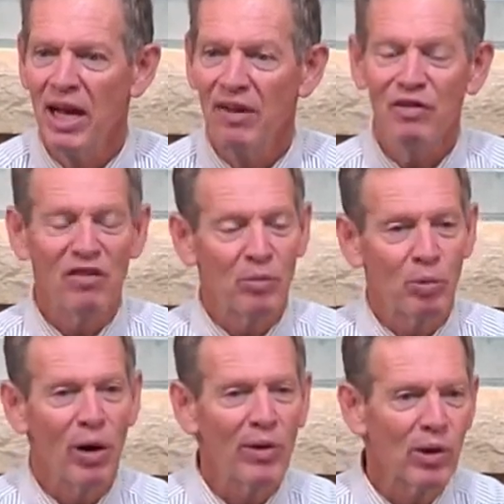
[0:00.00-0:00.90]
If you have a
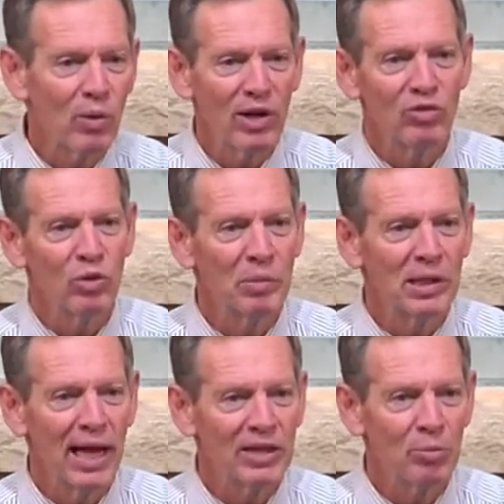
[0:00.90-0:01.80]
prayer request, we'll be
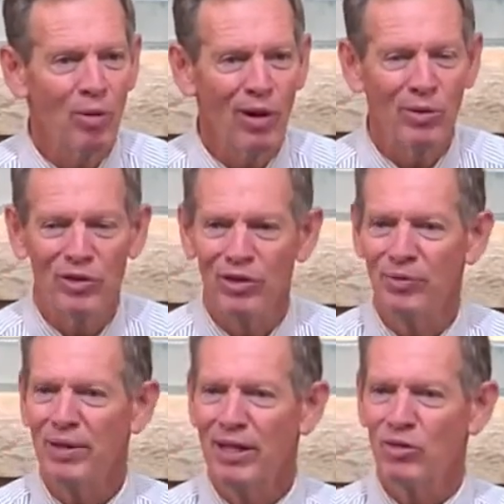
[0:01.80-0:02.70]
glad to pray with you.